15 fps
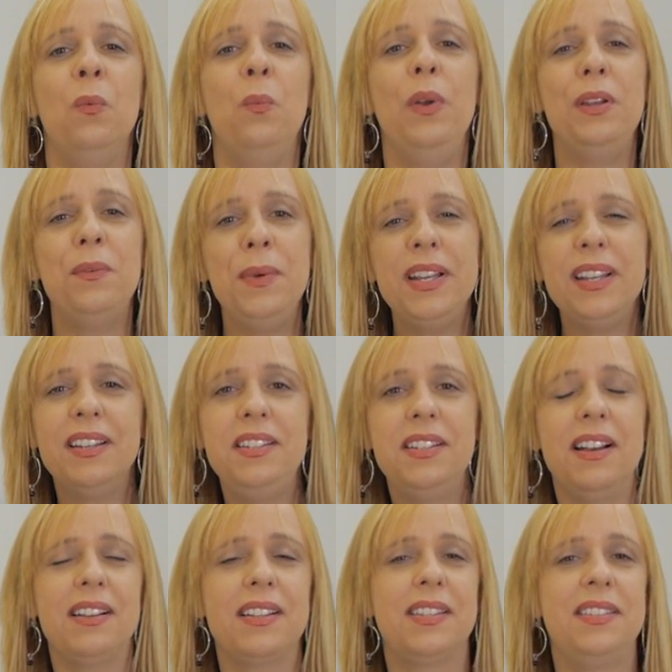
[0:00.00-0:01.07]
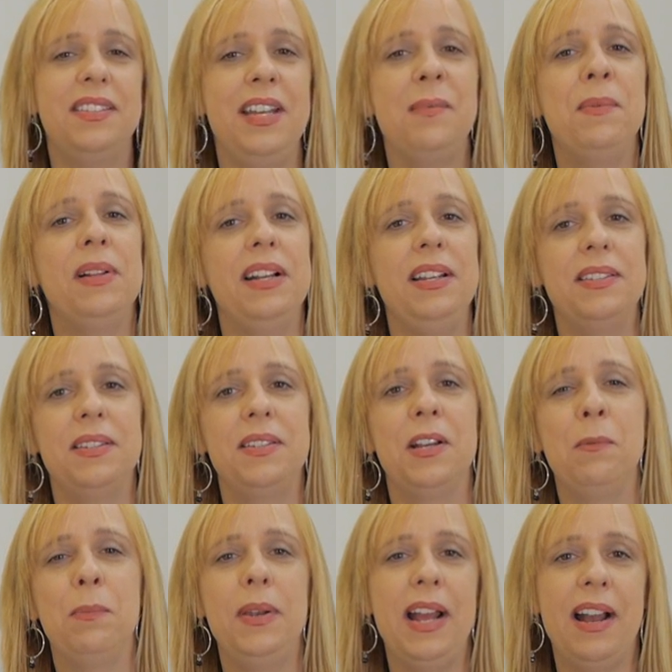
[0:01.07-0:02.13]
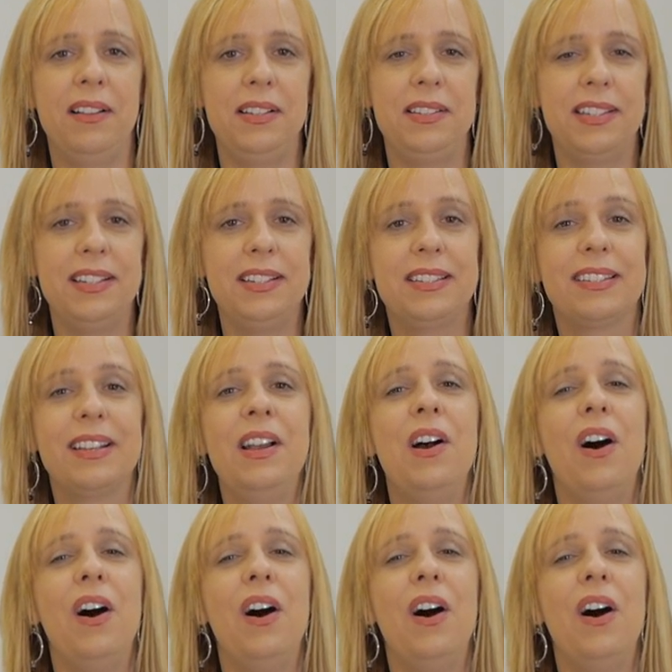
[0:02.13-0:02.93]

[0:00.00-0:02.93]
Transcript: When we conduct stable isotope analysis,